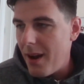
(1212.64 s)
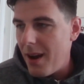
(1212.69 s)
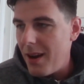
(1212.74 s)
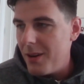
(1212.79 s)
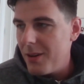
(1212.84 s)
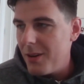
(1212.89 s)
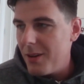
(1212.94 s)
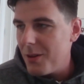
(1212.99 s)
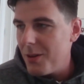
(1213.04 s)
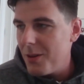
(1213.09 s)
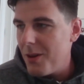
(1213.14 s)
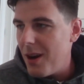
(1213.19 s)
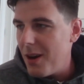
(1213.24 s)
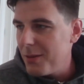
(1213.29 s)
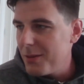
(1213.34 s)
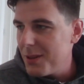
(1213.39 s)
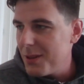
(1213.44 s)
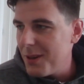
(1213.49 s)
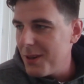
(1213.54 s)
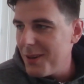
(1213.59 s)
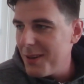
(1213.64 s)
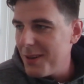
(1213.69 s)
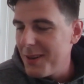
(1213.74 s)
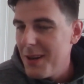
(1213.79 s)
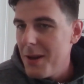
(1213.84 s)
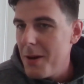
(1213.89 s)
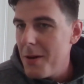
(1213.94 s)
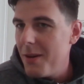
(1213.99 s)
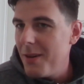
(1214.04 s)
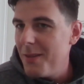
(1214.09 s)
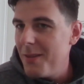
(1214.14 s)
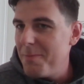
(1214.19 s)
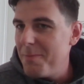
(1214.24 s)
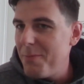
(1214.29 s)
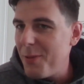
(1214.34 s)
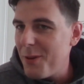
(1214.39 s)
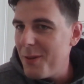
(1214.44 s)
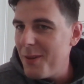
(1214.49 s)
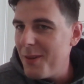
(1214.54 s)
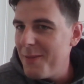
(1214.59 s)
I don't know how to call it,
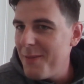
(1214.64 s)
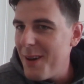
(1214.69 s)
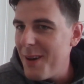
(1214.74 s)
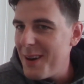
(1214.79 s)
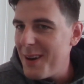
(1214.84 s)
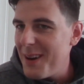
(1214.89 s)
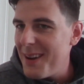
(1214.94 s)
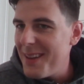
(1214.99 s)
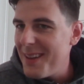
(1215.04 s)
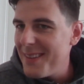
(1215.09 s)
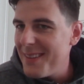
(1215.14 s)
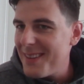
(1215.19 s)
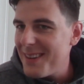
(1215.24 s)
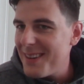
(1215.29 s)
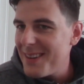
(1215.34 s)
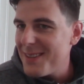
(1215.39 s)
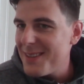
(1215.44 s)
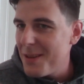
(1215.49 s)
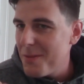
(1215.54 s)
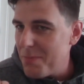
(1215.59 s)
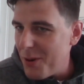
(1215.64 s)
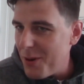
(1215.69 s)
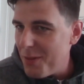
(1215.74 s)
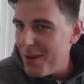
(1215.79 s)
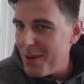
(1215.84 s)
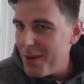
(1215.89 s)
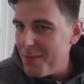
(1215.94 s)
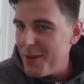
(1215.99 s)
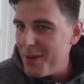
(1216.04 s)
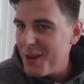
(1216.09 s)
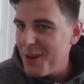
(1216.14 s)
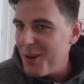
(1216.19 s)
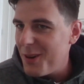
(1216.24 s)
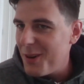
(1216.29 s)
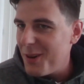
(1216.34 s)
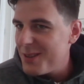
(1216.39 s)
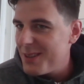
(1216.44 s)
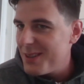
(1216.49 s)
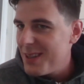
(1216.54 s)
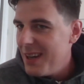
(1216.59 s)
a very interesting problem,
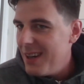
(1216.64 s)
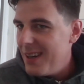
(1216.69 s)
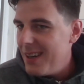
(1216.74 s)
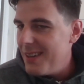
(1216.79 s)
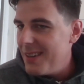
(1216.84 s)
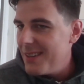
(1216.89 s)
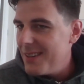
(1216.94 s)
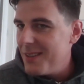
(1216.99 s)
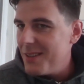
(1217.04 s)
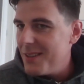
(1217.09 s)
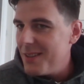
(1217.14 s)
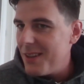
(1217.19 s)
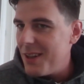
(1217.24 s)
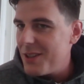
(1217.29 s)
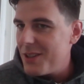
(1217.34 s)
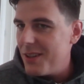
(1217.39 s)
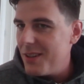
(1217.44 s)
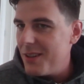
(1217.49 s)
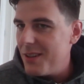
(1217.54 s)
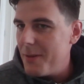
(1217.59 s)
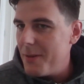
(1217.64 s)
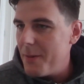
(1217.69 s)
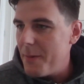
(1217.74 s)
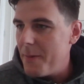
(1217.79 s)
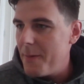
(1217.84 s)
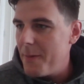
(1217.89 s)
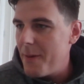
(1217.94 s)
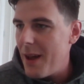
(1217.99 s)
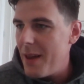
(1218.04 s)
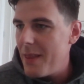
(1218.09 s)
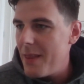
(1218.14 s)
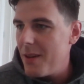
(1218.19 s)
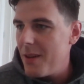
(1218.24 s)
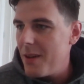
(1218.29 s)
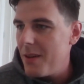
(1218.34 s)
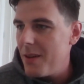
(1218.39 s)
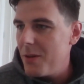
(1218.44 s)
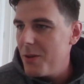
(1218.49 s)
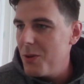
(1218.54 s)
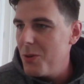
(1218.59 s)
because
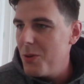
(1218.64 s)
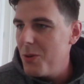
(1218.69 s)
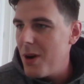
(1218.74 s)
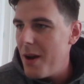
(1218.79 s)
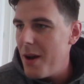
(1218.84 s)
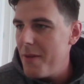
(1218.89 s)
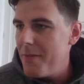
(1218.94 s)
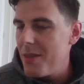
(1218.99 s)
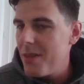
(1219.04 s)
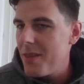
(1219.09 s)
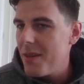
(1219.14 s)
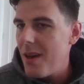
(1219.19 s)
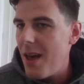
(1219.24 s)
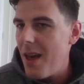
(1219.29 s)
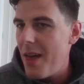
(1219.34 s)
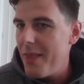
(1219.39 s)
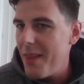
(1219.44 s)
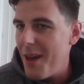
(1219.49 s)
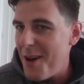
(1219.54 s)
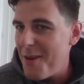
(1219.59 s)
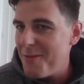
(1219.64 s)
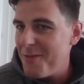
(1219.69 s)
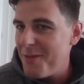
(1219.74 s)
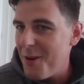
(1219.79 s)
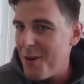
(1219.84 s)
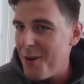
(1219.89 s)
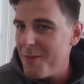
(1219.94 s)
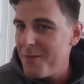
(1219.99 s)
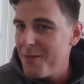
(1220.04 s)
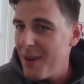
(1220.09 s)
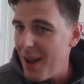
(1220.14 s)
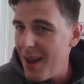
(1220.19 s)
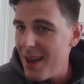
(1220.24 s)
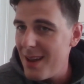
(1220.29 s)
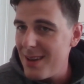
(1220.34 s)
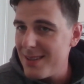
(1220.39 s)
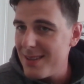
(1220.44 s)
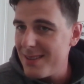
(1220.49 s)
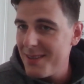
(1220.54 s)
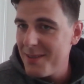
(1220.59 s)
when you haven't enough of
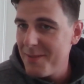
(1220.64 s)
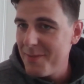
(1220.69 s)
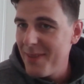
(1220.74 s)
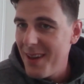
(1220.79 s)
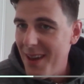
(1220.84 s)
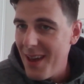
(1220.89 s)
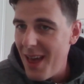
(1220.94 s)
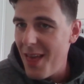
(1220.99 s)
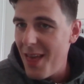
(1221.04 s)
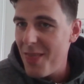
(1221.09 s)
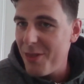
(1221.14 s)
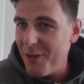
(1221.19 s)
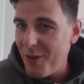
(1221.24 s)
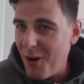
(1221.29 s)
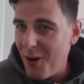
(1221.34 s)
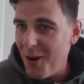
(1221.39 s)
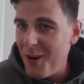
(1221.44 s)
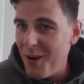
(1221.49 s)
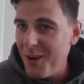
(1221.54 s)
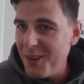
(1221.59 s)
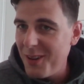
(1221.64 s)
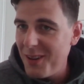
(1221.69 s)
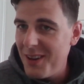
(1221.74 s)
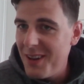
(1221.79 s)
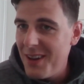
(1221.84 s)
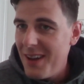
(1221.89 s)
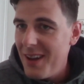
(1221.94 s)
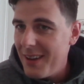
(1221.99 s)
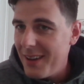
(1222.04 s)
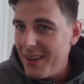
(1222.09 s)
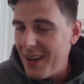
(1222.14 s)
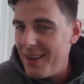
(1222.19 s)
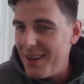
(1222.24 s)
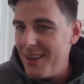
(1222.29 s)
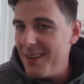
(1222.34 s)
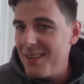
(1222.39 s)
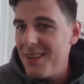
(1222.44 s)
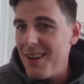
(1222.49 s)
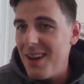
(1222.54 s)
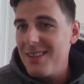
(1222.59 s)
gas and oil,
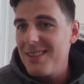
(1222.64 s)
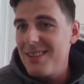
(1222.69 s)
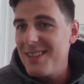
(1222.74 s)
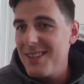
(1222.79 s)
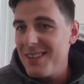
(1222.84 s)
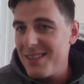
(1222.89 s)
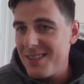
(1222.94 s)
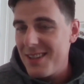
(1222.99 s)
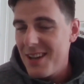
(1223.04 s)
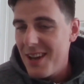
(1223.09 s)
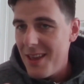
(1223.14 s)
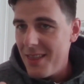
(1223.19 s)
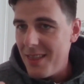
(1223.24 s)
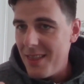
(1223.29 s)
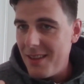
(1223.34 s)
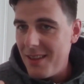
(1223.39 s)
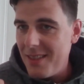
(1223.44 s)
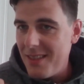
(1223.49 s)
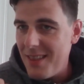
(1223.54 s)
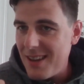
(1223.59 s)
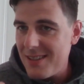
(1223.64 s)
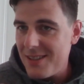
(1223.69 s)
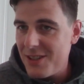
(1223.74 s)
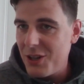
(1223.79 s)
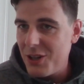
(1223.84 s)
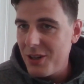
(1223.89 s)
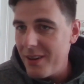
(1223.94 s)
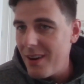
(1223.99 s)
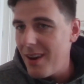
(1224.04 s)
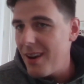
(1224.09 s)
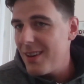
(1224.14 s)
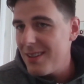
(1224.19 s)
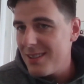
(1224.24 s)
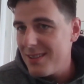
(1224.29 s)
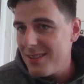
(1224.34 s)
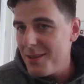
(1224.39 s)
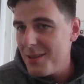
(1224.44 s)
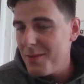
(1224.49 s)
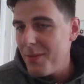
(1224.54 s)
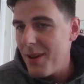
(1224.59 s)
that this
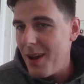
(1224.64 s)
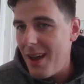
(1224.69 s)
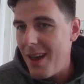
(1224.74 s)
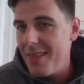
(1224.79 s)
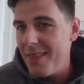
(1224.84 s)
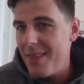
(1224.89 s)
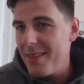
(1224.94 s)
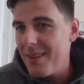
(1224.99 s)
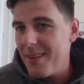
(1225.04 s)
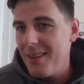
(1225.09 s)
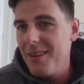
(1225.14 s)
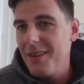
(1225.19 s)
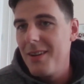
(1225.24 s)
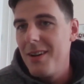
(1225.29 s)
nationalism and